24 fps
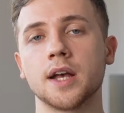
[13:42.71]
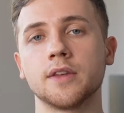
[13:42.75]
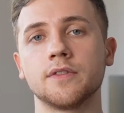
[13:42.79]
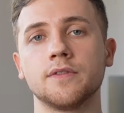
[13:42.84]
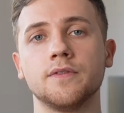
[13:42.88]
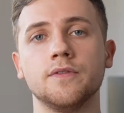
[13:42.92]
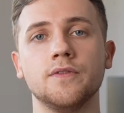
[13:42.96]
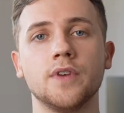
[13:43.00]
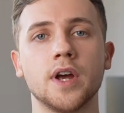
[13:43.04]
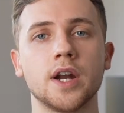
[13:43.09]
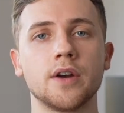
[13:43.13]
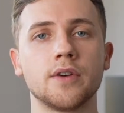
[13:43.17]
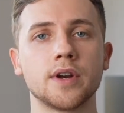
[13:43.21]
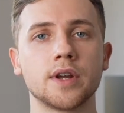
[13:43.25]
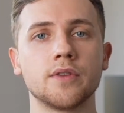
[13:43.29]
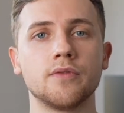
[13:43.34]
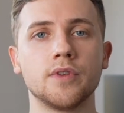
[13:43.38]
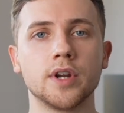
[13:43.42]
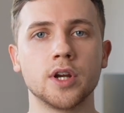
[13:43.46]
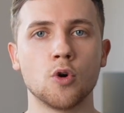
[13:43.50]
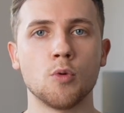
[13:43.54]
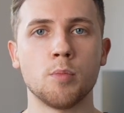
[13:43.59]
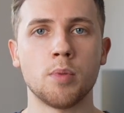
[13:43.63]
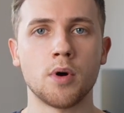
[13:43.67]
as very
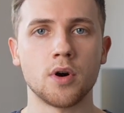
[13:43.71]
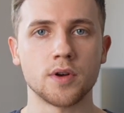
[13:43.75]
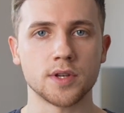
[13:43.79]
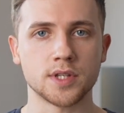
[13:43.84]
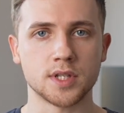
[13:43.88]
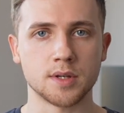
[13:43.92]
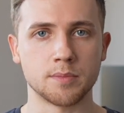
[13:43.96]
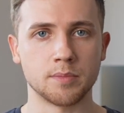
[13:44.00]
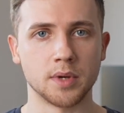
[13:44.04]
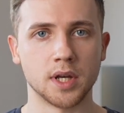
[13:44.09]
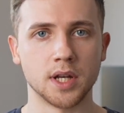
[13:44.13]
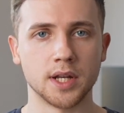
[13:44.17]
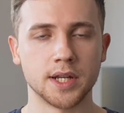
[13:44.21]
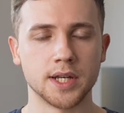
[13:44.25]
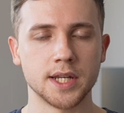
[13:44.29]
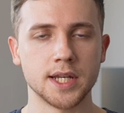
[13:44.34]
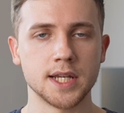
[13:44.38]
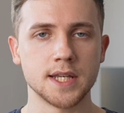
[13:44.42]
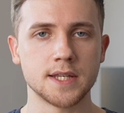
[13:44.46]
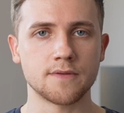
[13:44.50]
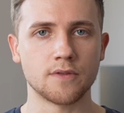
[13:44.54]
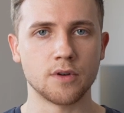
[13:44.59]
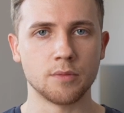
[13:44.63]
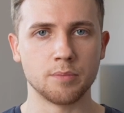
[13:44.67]
real
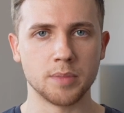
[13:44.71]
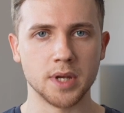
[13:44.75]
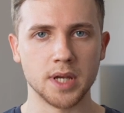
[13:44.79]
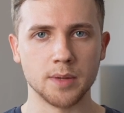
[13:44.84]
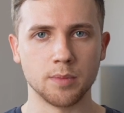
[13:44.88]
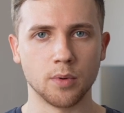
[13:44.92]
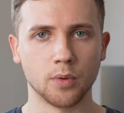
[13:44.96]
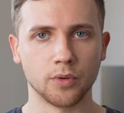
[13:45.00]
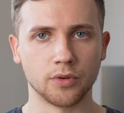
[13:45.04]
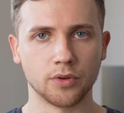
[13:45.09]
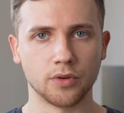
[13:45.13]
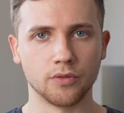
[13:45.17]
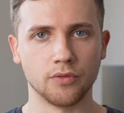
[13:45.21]
possibilities for people to